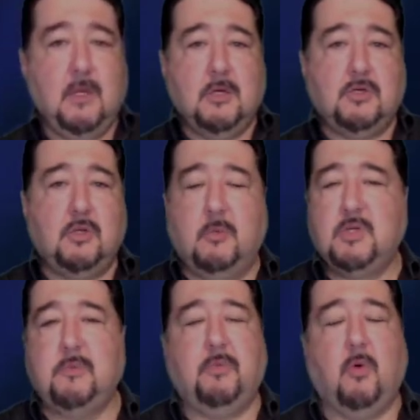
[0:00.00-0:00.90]
So the most
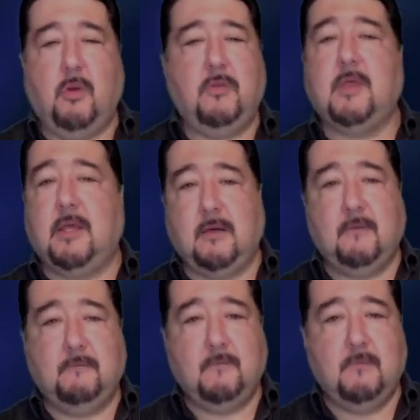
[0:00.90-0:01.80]
important thing
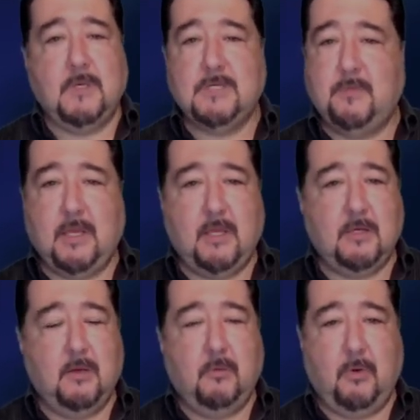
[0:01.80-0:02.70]
is being
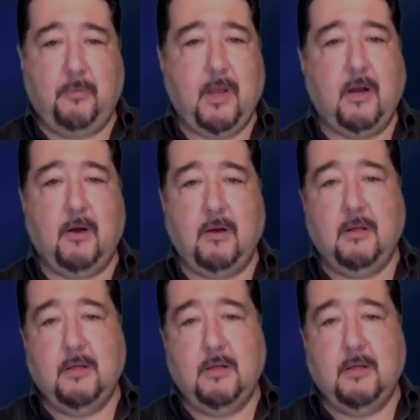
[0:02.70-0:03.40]
prepared